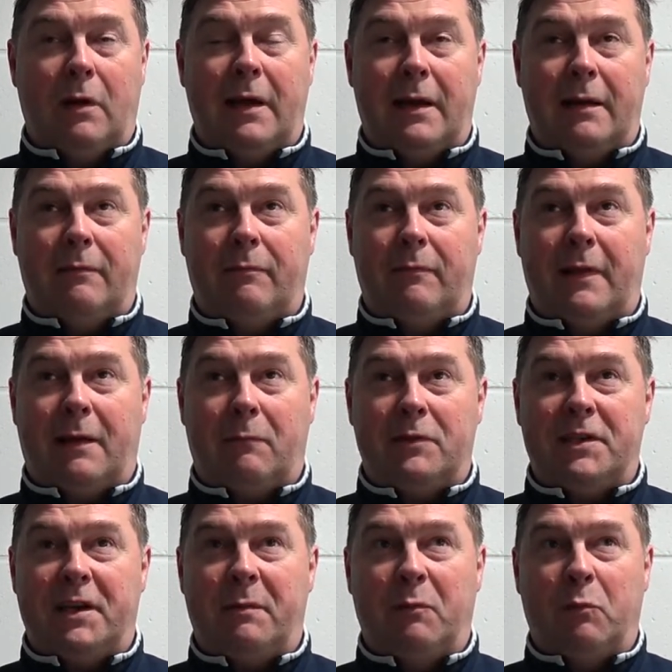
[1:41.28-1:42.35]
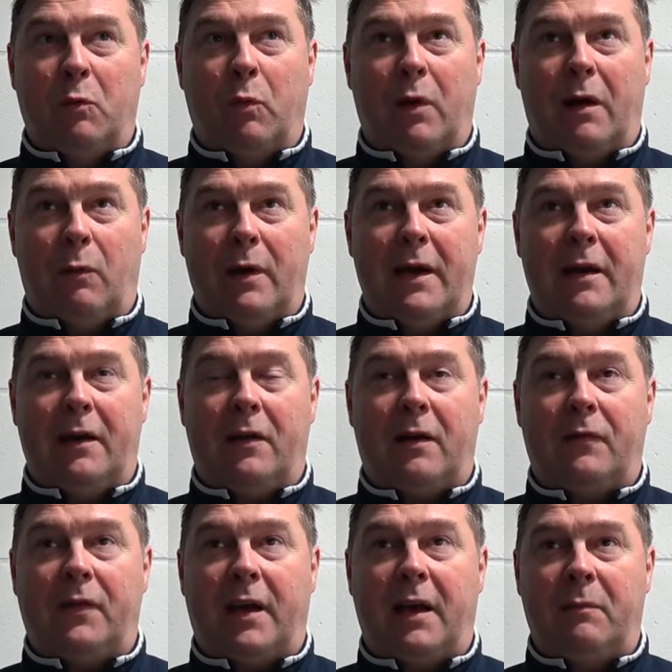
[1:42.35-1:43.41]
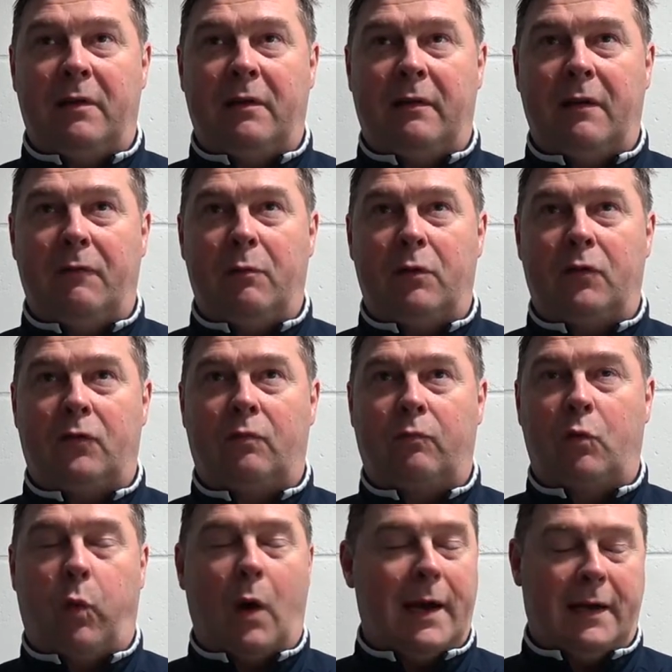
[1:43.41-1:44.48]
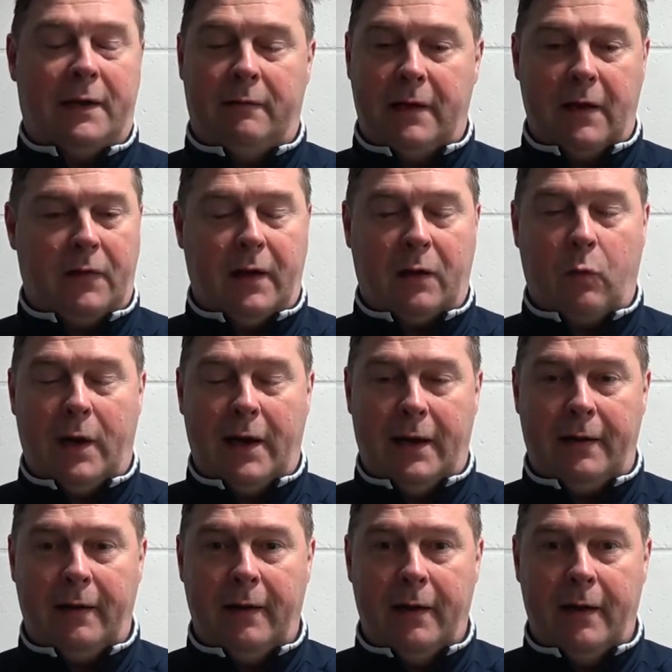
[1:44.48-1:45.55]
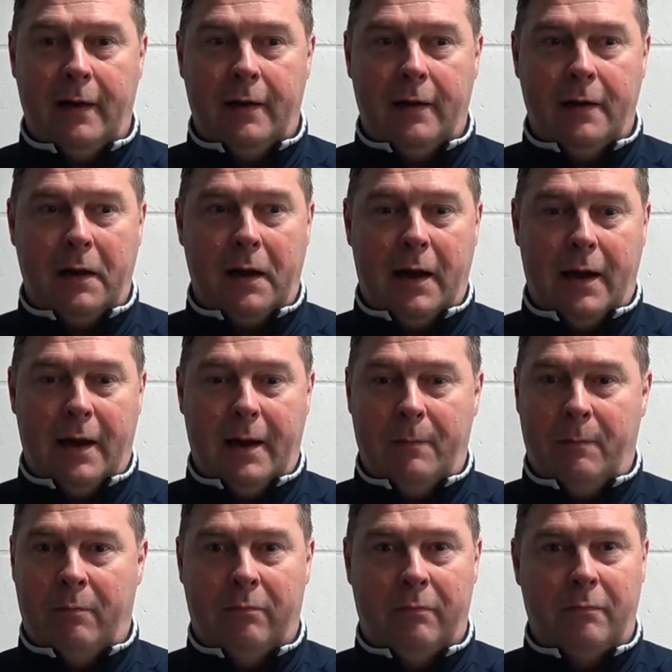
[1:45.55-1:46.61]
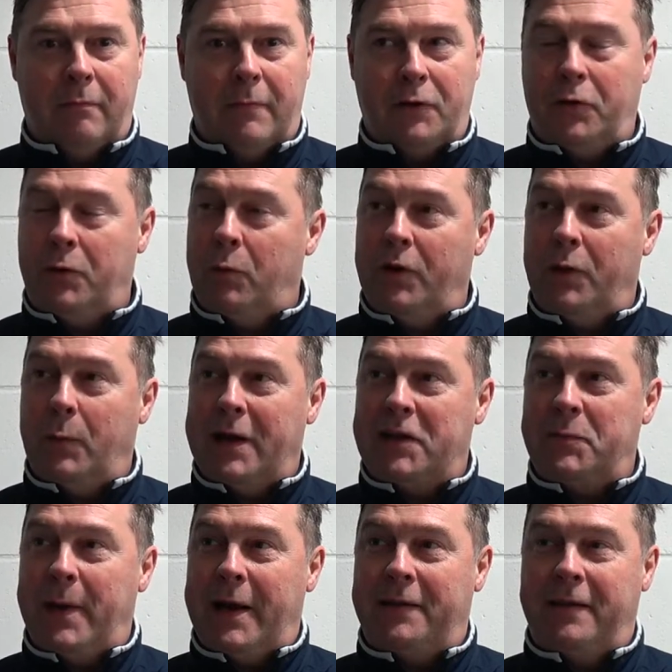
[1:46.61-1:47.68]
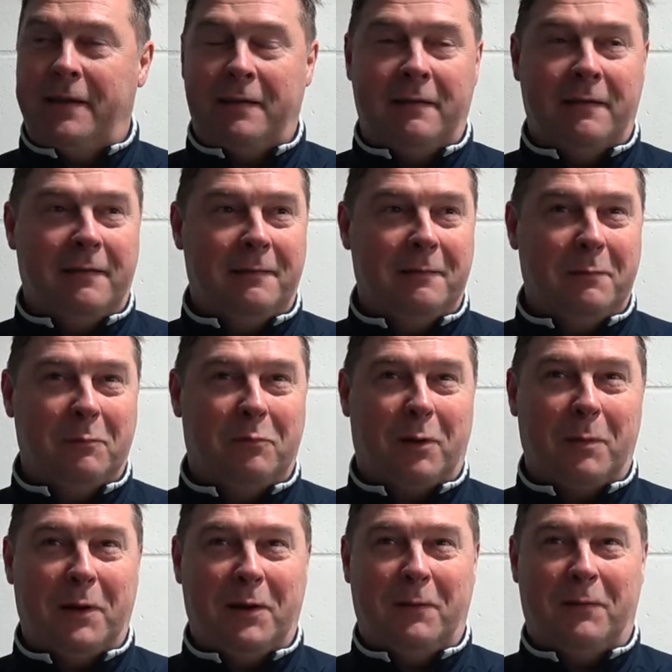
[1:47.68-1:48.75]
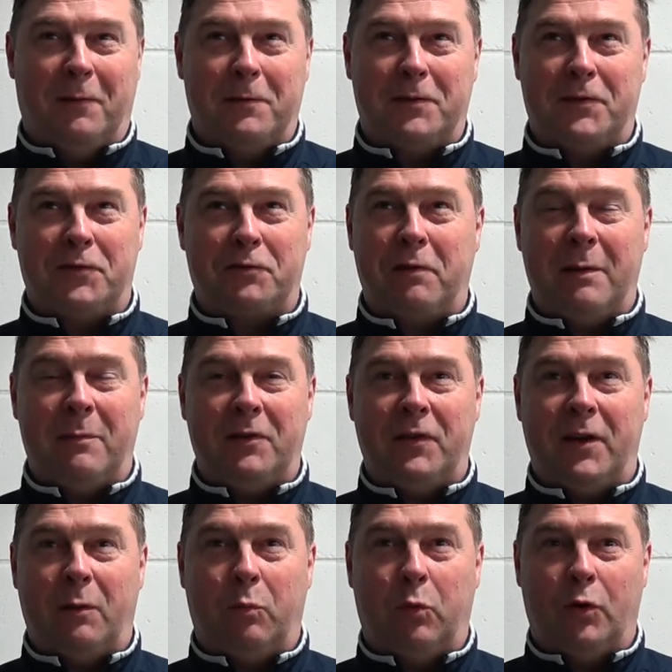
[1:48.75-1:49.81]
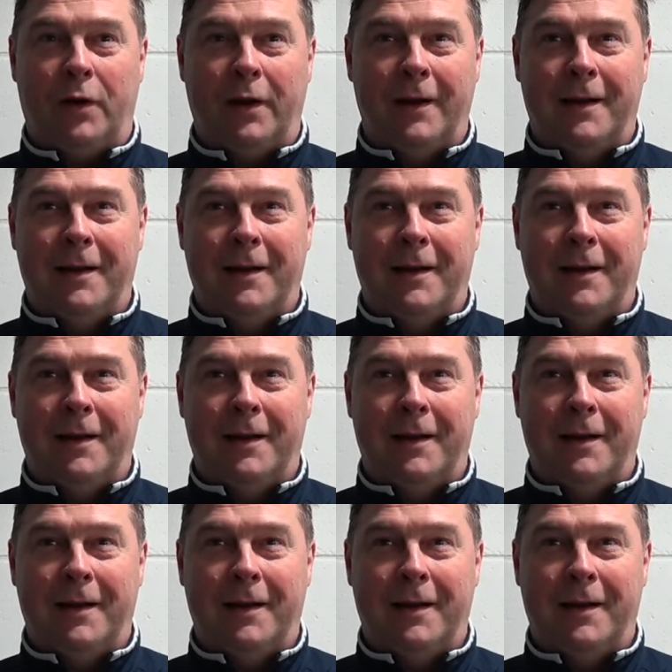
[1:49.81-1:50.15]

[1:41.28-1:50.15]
Well, that was it. I mean, I went in at half time and everyone's quiet, definitely quiet. I don't know what they were expecting, probably for us to scream and shout, but